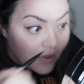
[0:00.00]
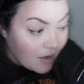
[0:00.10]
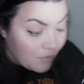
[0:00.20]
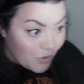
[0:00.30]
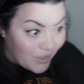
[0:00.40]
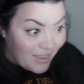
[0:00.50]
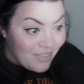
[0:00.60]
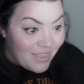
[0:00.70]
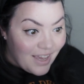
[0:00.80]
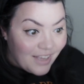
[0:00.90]
I'm doing
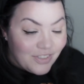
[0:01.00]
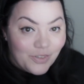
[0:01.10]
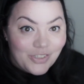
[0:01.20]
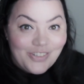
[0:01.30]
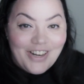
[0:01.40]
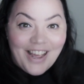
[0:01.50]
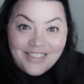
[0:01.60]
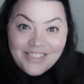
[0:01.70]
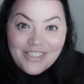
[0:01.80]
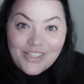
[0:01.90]
that thing I told you
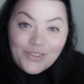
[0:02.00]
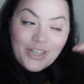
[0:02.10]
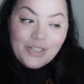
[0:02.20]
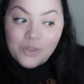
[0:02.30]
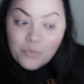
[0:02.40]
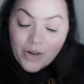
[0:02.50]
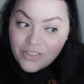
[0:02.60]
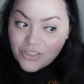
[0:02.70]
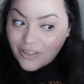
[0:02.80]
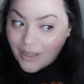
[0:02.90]
not to do, where you
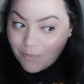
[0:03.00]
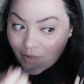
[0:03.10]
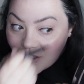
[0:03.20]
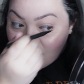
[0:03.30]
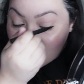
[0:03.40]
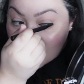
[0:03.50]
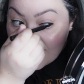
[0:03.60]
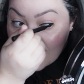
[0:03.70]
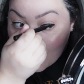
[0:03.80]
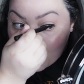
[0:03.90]
spread your
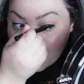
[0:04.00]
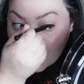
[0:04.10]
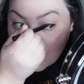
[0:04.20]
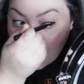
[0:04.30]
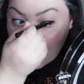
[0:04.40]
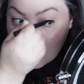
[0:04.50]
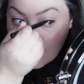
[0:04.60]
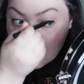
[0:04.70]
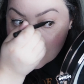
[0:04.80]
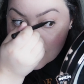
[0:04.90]
lid out, but
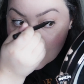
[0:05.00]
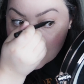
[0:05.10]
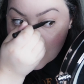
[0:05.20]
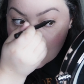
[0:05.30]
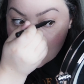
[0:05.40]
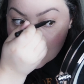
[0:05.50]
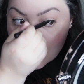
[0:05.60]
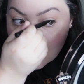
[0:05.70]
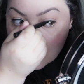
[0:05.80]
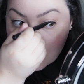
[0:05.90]
sometimes
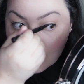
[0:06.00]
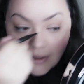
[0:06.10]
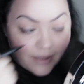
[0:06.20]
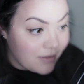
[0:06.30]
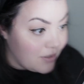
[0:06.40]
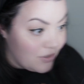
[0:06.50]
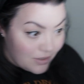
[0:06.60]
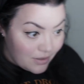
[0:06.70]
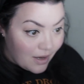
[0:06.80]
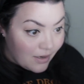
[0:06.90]
I guess you
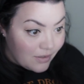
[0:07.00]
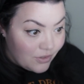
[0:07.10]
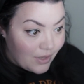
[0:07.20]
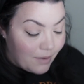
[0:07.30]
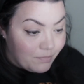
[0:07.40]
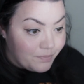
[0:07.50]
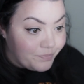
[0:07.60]
just gotta do that.